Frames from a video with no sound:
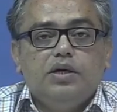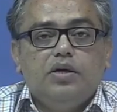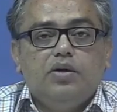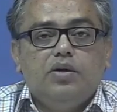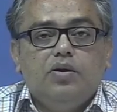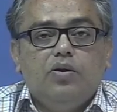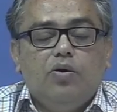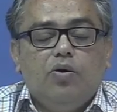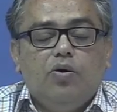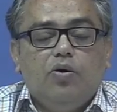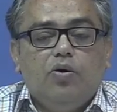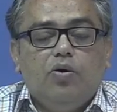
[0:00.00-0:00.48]
a
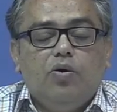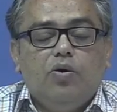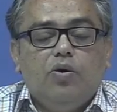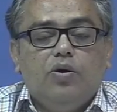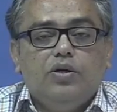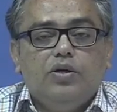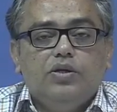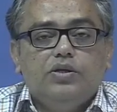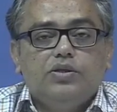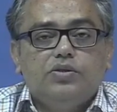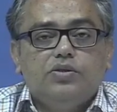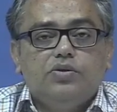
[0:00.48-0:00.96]
law or
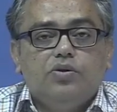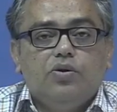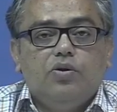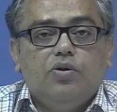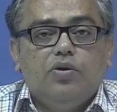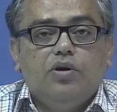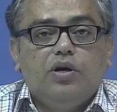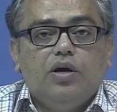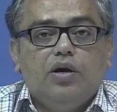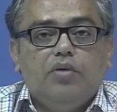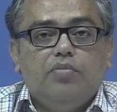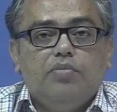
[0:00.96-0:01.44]
is
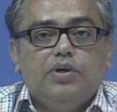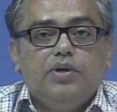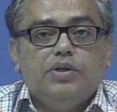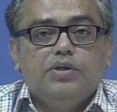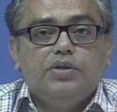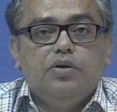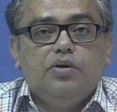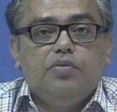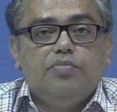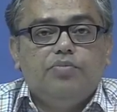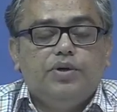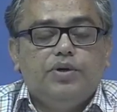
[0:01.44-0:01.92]
not come as an
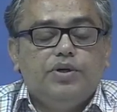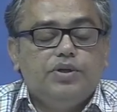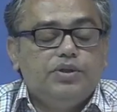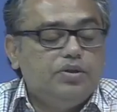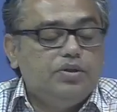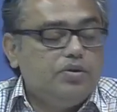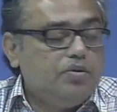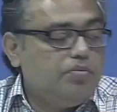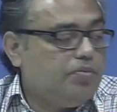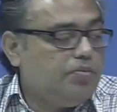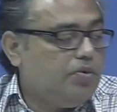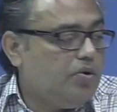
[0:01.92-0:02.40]

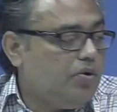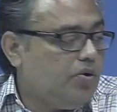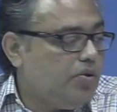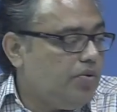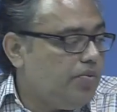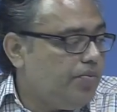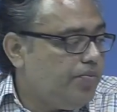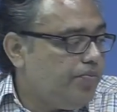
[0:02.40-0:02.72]
operation of law.